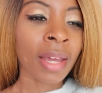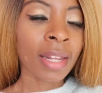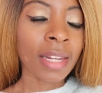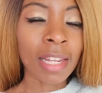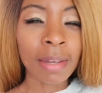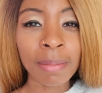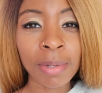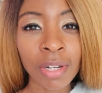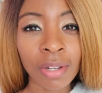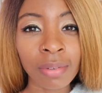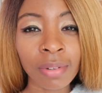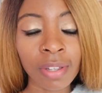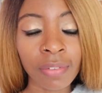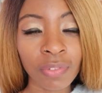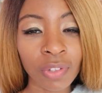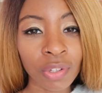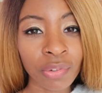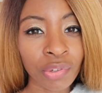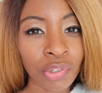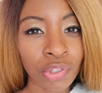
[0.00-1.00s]
Let me know if
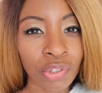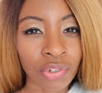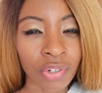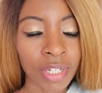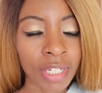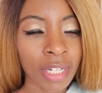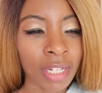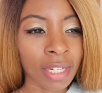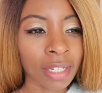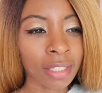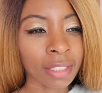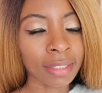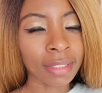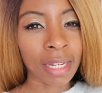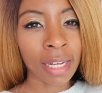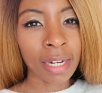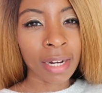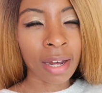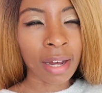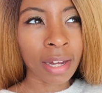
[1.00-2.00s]
you enjoy it, because
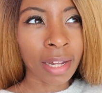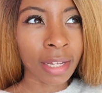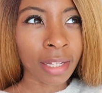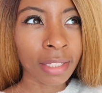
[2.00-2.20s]
then I